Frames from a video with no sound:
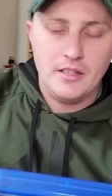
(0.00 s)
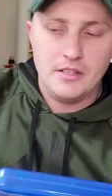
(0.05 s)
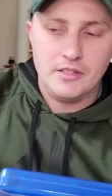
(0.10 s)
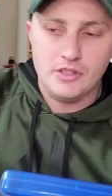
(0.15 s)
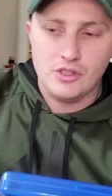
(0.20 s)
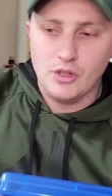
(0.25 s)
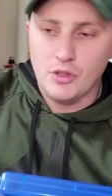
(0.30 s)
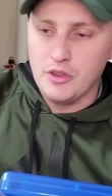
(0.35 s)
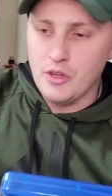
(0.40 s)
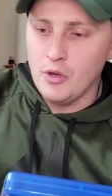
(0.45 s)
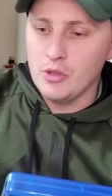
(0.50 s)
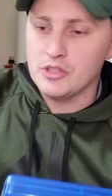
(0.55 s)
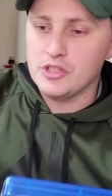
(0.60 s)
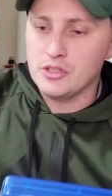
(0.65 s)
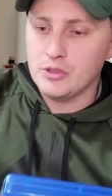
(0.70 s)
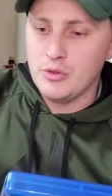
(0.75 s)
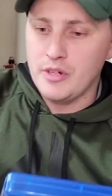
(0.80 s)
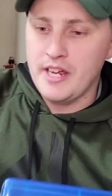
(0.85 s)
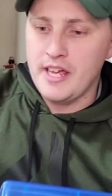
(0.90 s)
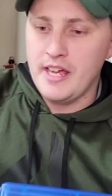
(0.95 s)
so
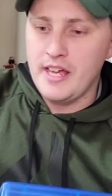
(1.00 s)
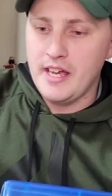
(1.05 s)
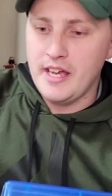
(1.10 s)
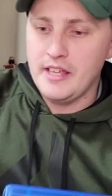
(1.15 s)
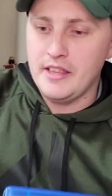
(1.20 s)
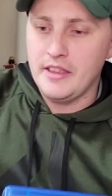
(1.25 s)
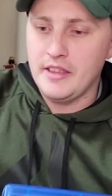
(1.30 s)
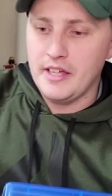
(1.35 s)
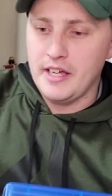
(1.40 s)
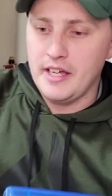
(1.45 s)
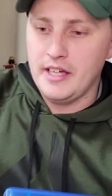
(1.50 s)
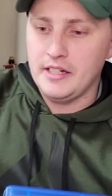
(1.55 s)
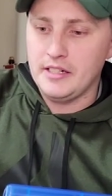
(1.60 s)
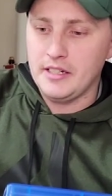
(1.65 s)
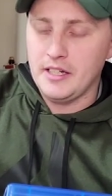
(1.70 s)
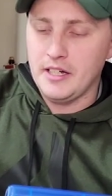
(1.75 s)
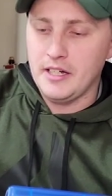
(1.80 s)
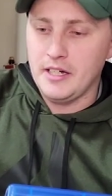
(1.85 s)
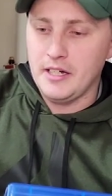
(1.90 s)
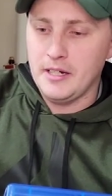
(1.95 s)
those three, and
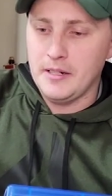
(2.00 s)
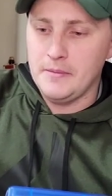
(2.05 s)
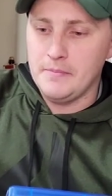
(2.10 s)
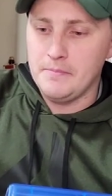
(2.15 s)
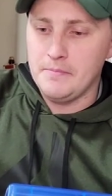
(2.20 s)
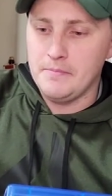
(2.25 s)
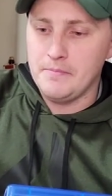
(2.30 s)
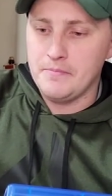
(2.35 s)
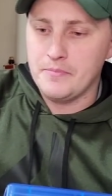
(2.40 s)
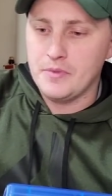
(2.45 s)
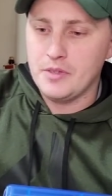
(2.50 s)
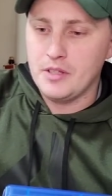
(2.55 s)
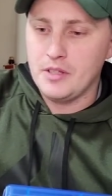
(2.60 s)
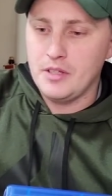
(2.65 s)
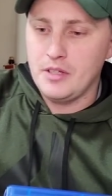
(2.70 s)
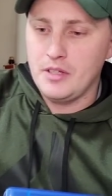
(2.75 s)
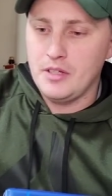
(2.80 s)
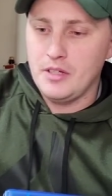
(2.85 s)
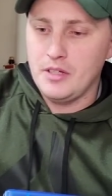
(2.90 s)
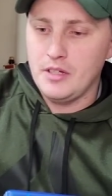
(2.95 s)
then um,
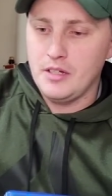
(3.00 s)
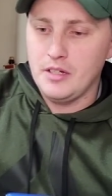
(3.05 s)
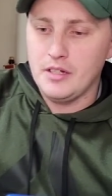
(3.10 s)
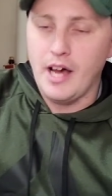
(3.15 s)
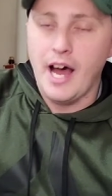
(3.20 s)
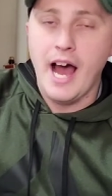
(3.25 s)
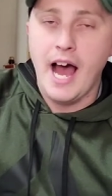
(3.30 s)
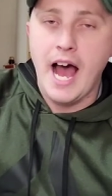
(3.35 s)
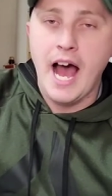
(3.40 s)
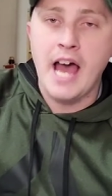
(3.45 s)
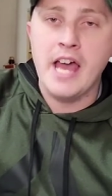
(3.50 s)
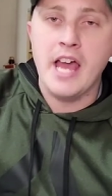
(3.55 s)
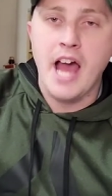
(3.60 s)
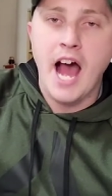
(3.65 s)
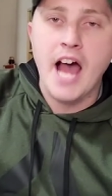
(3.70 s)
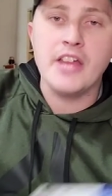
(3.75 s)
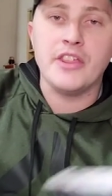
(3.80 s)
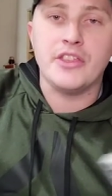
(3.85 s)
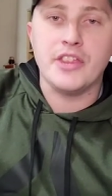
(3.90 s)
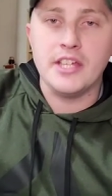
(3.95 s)
I,
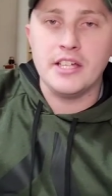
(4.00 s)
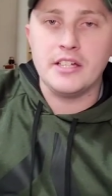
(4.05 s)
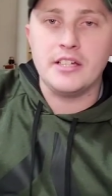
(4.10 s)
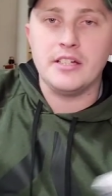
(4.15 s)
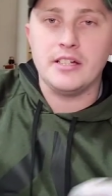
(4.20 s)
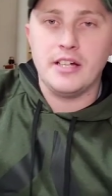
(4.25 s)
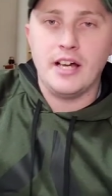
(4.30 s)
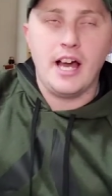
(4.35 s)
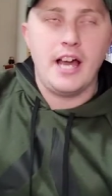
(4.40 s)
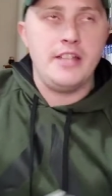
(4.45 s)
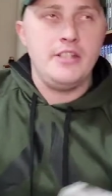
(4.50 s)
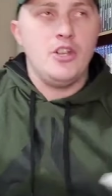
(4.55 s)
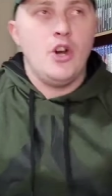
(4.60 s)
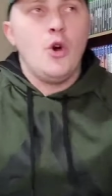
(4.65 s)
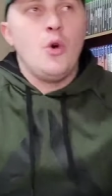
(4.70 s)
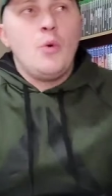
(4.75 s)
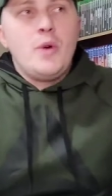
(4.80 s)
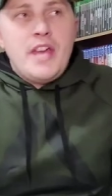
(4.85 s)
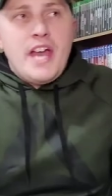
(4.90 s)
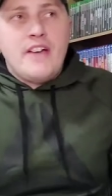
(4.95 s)
I think I
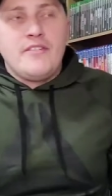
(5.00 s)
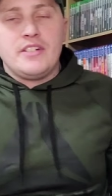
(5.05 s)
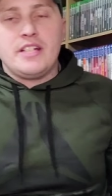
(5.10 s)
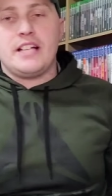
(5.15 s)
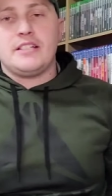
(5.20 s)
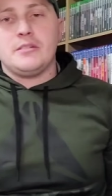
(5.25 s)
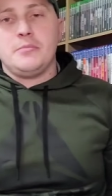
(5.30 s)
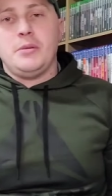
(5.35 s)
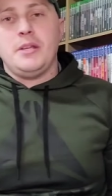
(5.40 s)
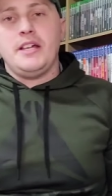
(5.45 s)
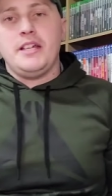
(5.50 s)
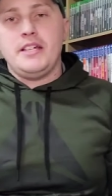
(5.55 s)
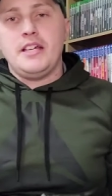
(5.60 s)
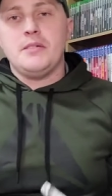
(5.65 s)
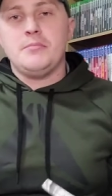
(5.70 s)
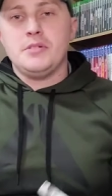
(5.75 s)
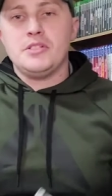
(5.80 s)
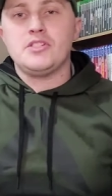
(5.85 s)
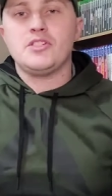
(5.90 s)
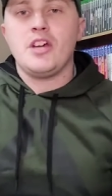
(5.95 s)
know we haven't got to play it
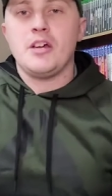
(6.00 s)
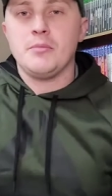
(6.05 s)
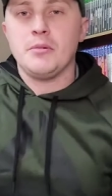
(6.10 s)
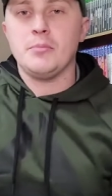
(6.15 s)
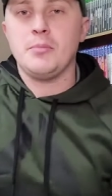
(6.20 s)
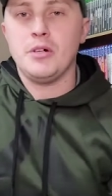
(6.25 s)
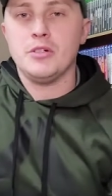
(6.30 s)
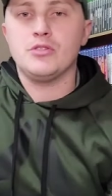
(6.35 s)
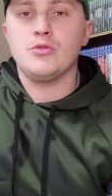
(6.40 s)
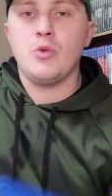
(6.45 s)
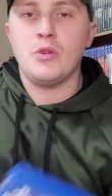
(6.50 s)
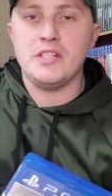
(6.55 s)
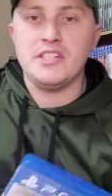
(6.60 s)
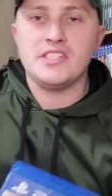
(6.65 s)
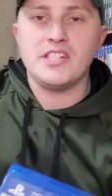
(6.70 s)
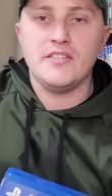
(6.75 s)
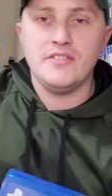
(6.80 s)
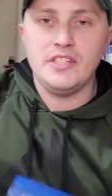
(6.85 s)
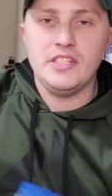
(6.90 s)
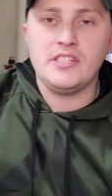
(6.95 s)
yet, but Cyberpunk
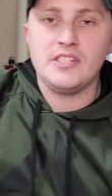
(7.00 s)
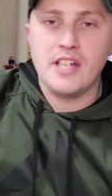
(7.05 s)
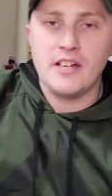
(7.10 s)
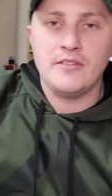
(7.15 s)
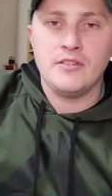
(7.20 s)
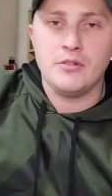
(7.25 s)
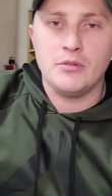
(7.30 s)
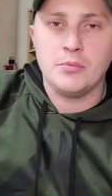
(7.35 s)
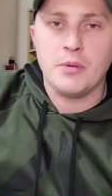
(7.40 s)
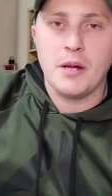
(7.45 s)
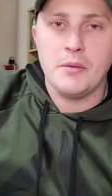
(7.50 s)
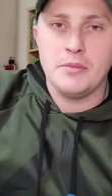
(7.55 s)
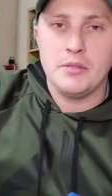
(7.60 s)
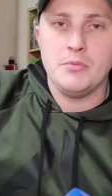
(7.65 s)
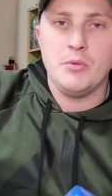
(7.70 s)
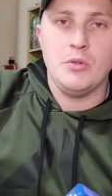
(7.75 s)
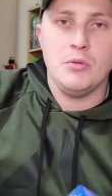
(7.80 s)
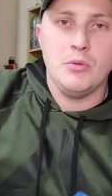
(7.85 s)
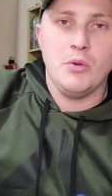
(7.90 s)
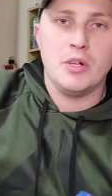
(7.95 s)
2077 will
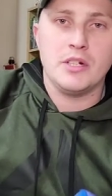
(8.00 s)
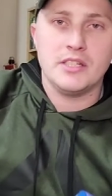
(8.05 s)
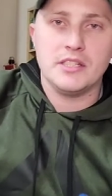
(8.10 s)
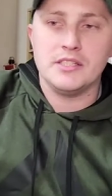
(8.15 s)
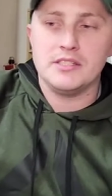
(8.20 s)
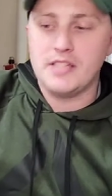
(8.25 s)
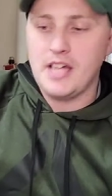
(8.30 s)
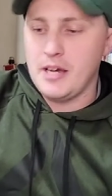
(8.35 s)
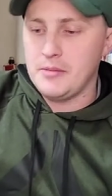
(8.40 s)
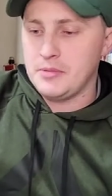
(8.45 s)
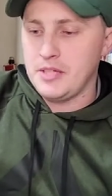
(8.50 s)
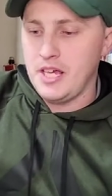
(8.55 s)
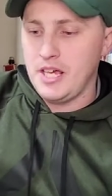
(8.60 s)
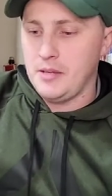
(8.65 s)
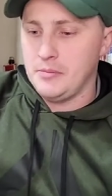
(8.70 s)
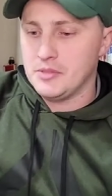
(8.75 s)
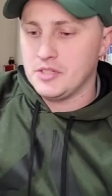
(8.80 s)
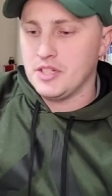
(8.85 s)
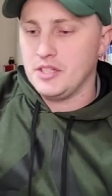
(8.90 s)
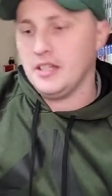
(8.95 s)
probably be one of the top
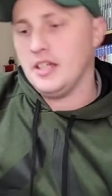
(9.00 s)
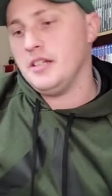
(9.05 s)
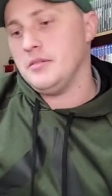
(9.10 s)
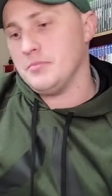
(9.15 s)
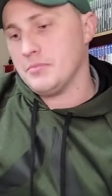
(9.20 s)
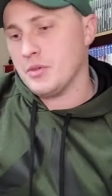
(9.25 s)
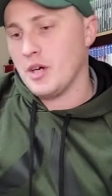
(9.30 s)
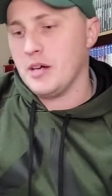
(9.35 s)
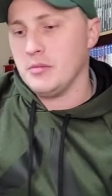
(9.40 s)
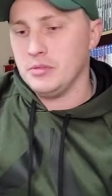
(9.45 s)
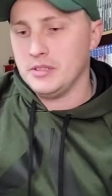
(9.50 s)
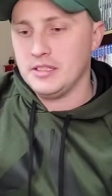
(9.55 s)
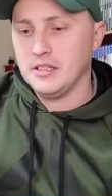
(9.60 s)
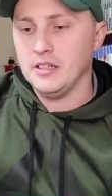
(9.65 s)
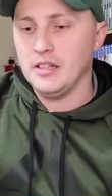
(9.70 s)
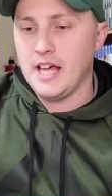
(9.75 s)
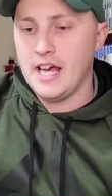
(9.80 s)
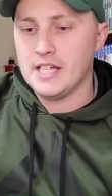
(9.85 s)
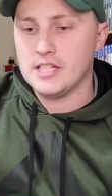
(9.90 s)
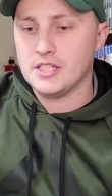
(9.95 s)
games, and then probably
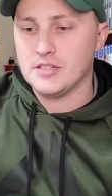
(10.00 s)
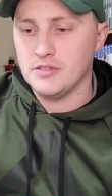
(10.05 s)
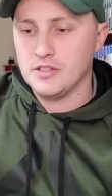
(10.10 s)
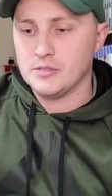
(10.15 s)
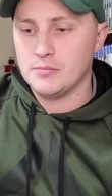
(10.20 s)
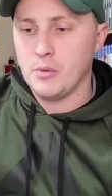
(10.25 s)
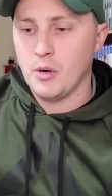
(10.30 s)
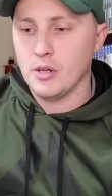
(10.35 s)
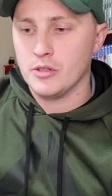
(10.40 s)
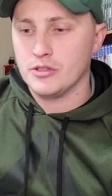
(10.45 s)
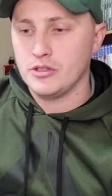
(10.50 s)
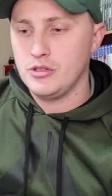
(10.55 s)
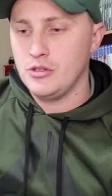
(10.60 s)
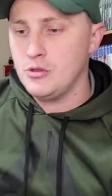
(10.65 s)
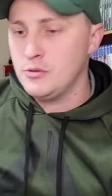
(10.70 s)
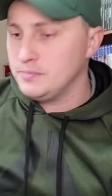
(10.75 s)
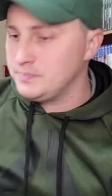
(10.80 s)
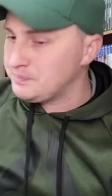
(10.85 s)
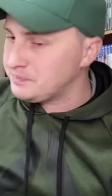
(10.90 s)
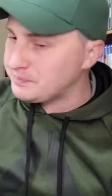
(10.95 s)
The Last of Us Part
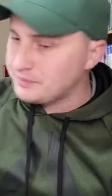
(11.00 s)
Two.